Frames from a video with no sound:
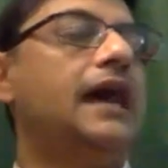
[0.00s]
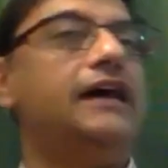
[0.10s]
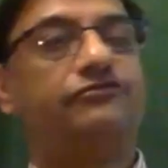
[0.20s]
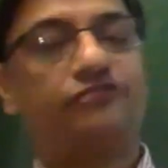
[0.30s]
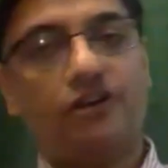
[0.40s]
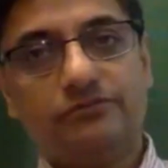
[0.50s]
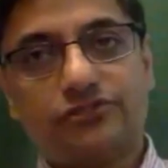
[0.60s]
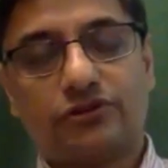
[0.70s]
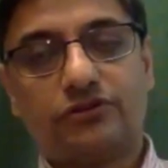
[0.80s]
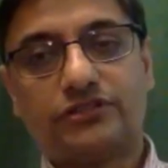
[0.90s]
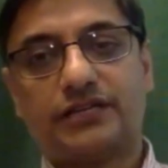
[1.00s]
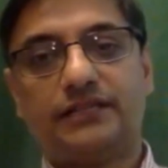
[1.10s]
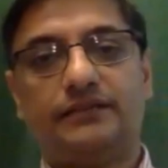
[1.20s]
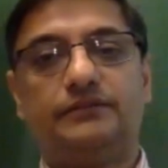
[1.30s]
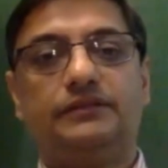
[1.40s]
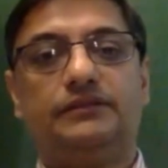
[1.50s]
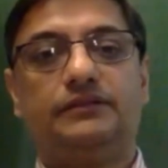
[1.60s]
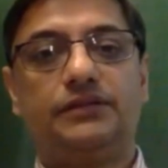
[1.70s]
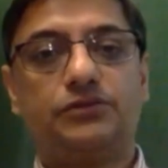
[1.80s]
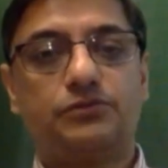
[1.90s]
And from Socotra,
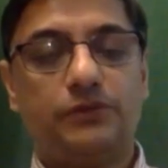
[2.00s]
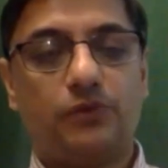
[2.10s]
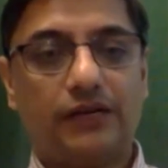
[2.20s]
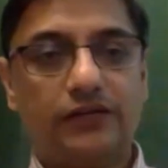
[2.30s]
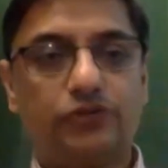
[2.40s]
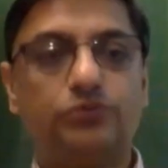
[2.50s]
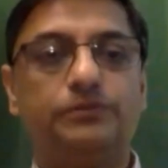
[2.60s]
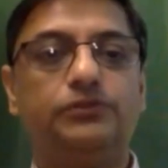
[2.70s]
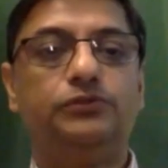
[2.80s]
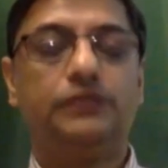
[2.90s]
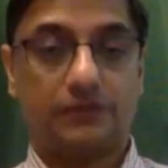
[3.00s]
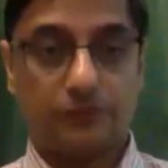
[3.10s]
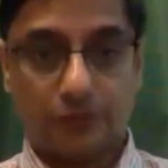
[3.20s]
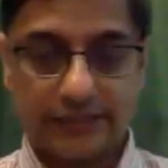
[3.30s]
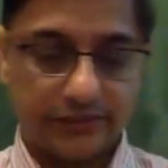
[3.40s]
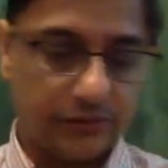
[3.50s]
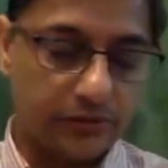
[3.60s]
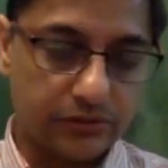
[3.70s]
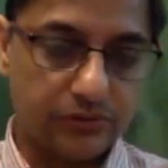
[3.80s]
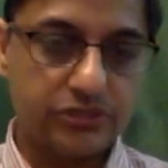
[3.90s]
there would be one group who were, wanted to
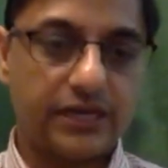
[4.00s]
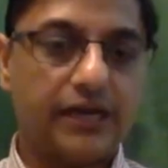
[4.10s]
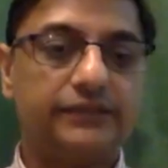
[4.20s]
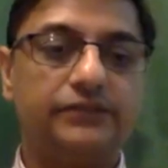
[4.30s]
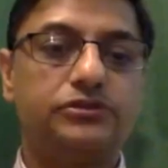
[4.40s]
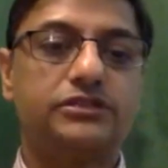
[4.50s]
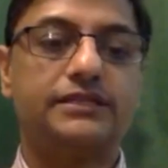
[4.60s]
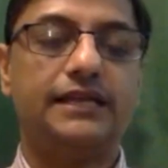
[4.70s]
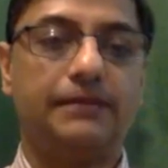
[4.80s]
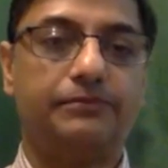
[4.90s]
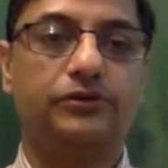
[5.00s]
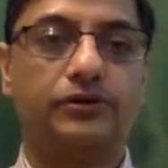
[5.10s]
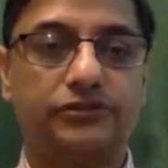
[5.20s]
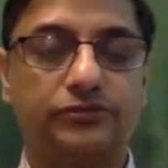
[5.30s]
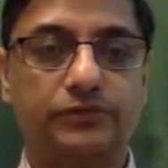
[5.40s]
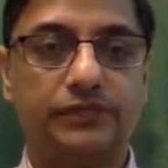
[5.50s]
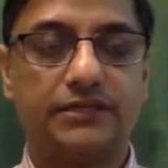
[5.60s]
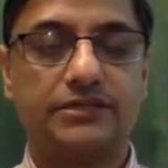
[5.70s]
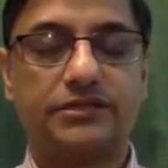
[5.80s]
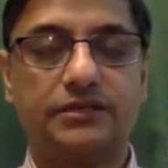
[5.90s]
go to Gujarat. They would sail up north
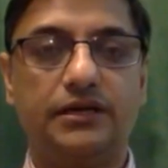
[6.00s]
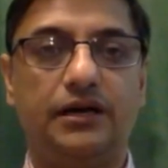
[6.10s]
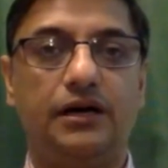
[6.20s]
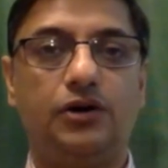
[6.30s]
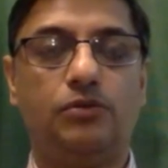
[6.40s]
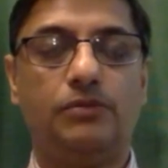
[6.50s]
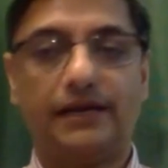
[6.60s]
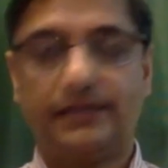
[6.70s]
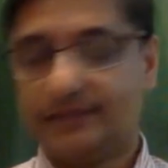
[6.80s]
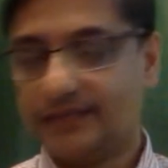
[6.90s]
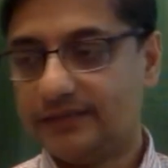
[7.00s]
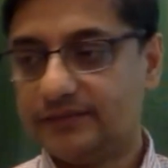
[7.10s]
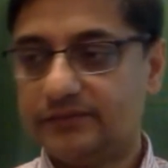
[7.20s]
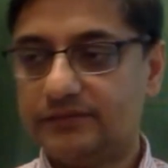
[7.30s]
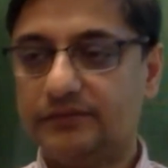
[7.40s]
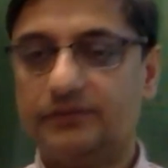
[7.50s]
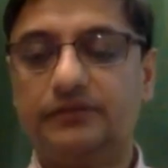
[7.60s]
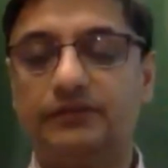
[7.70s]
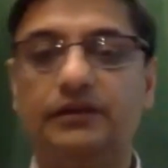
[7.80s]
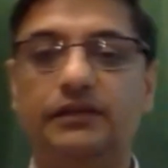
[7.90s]
towards uh, Oman and then
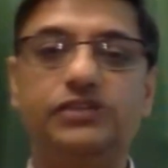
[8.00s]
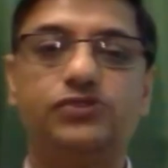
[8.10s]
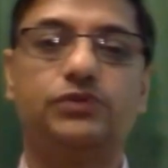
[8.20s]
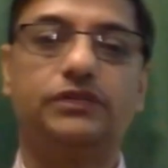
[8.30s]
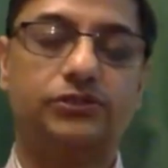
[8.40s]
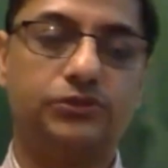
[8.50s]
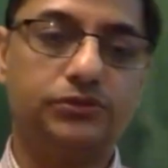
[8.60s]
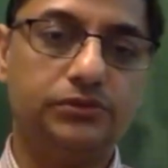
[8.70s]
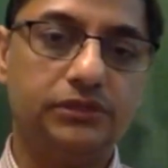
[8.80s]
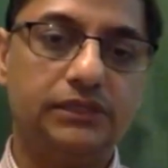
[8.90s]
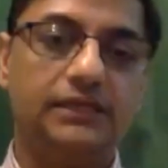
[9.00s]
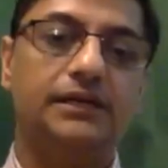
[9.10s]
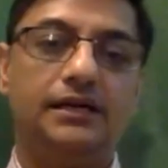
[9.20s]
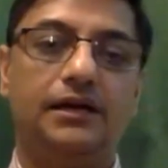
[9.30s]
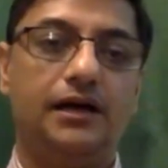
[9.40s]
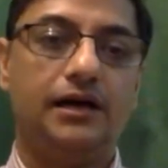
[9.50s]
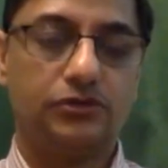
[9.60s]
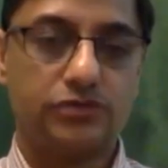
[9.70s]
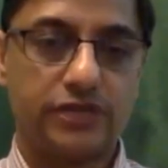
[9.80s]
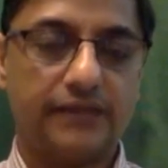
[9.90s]
eastward to uh,
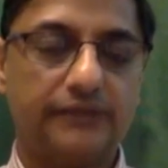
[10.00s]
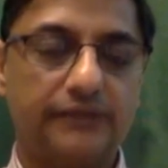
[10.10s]
Gujarat.